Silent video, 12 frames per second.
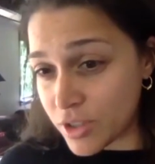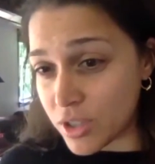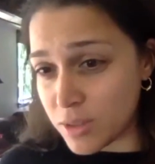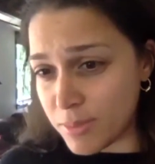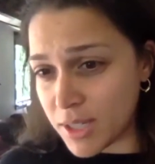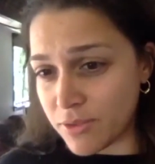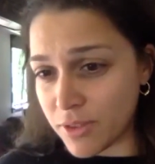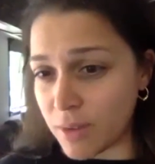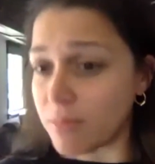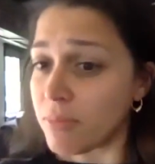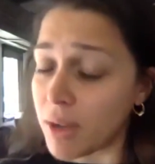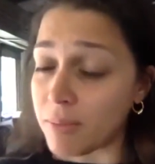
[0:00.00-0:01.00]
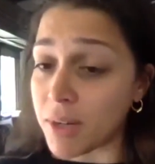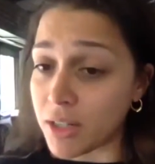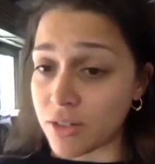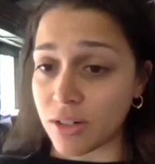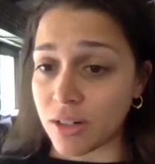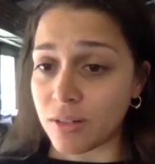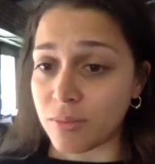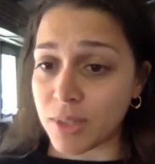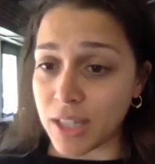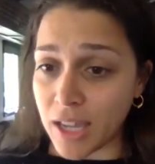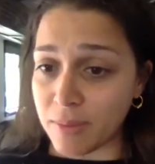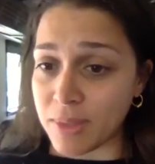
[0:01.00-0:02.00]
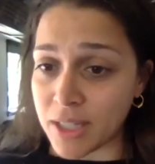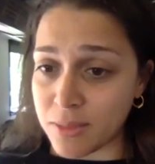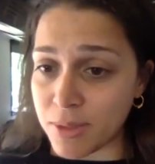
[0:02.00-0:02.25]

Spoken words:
I'm not sure what that means,